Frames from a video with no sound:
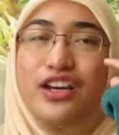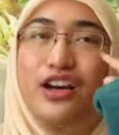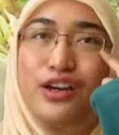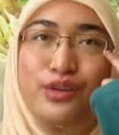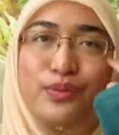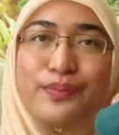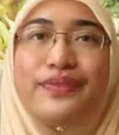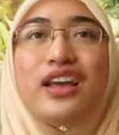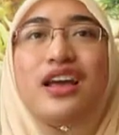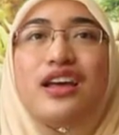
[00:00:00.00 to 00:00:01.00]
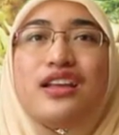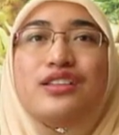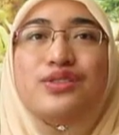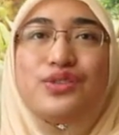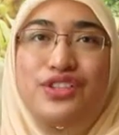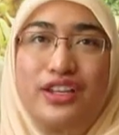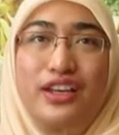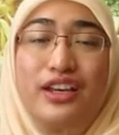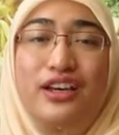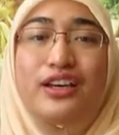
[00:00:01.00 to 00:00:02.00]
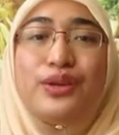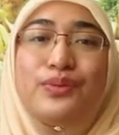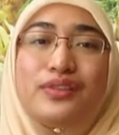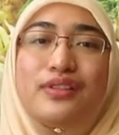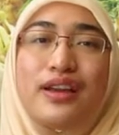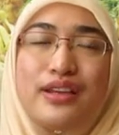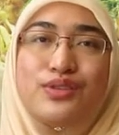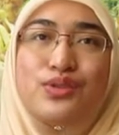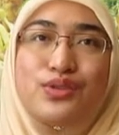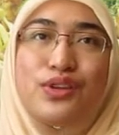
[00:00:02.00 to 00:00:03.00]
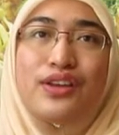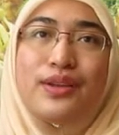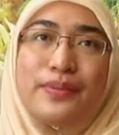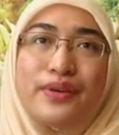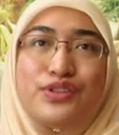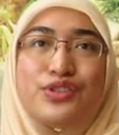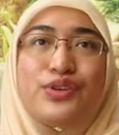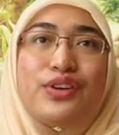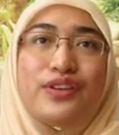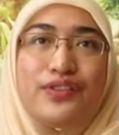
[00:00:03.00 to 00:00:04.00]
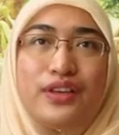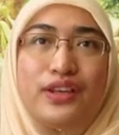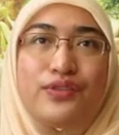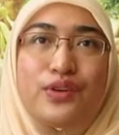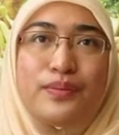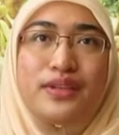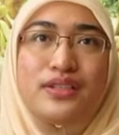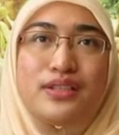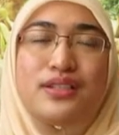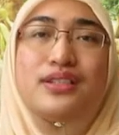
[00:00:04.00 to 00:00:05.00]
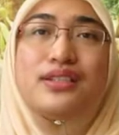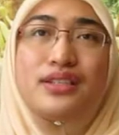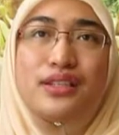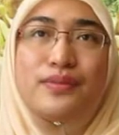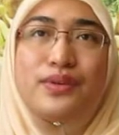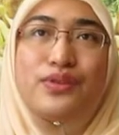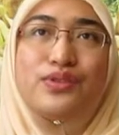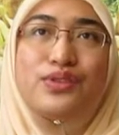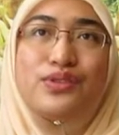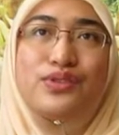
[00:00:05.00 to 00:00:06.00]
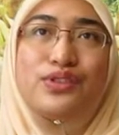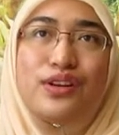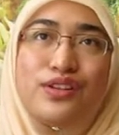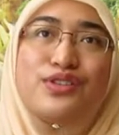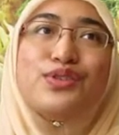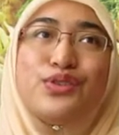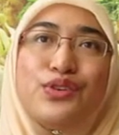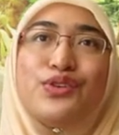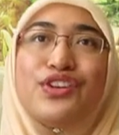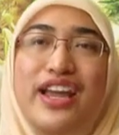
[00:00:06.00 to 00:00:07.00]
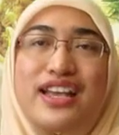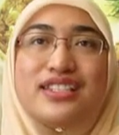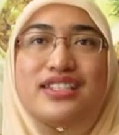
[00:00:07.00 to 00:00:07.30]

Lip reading: Shaharom. Today, I would like to talk about Geographic Information System, also known as